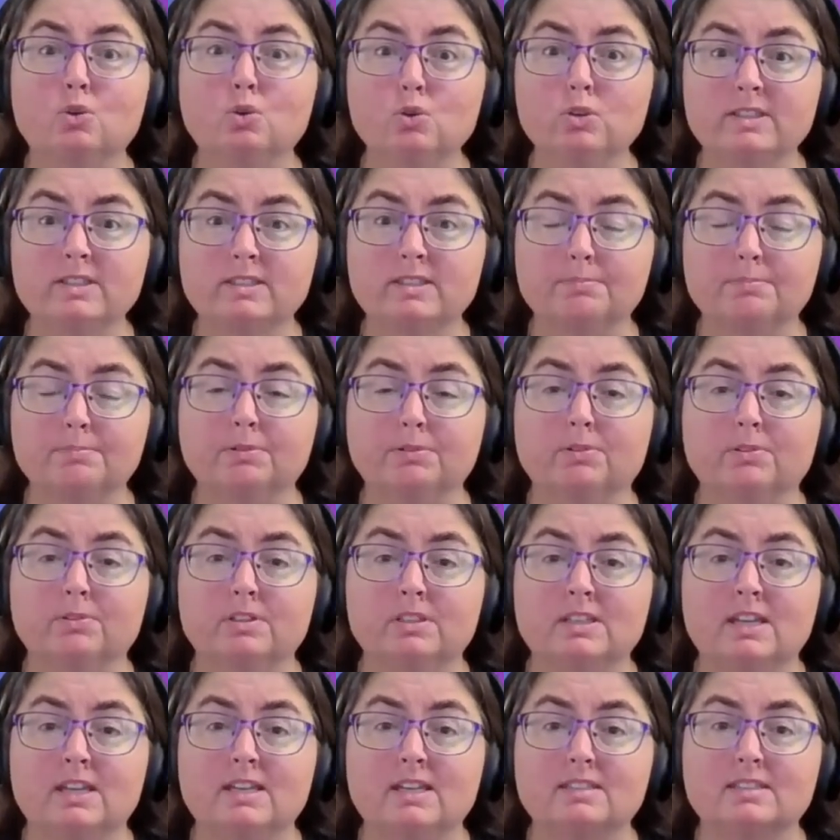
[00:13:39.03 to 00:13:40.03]
good
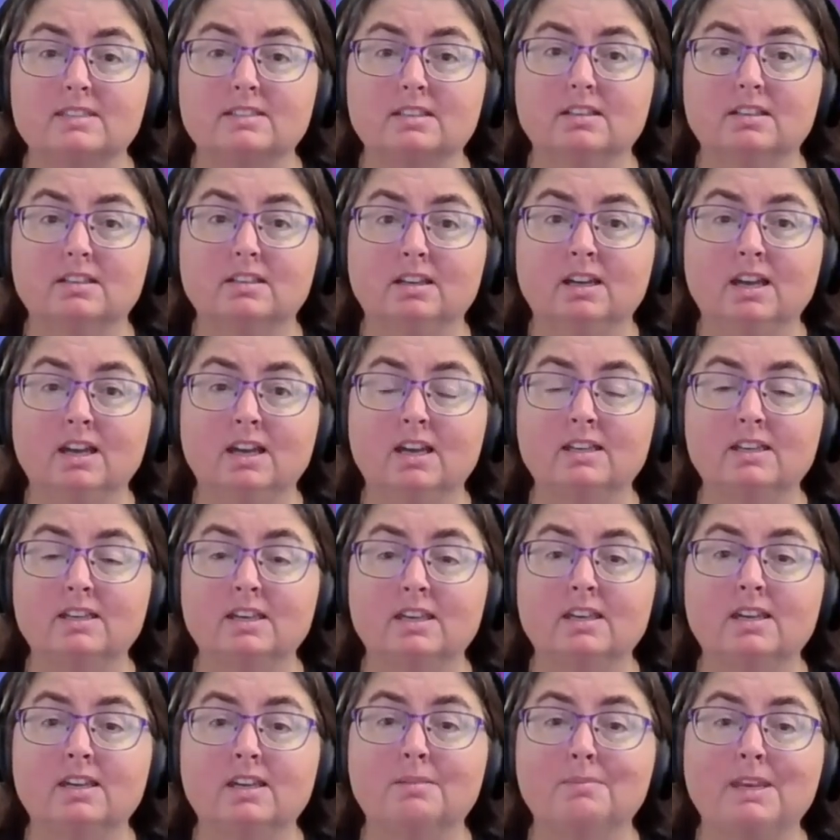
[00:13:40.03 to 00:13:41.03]
support desk
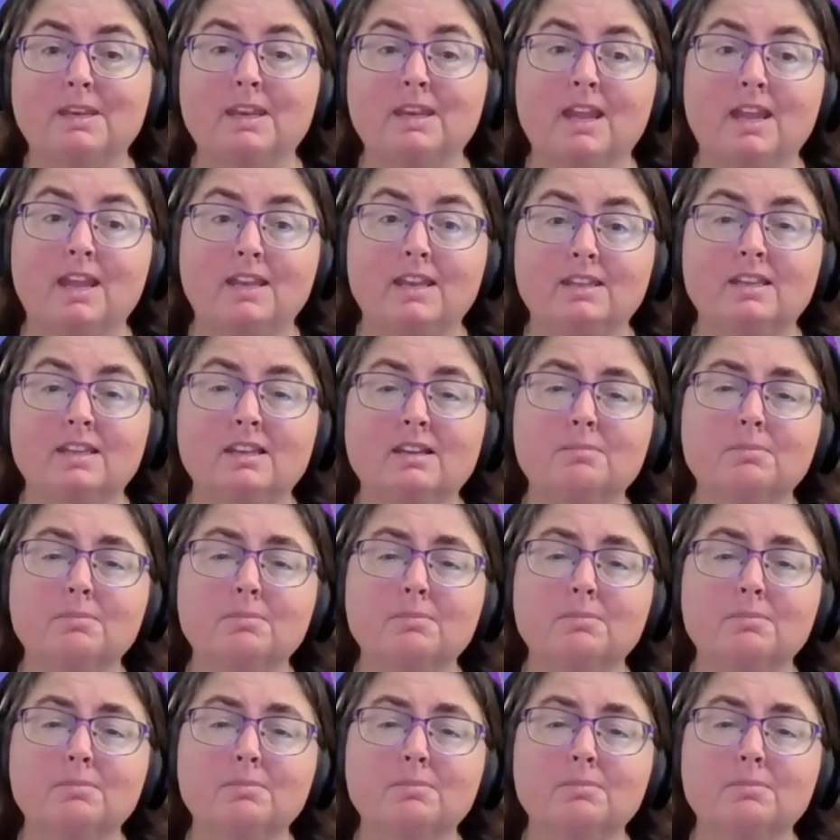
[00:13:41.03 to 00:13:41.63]
can come in handy.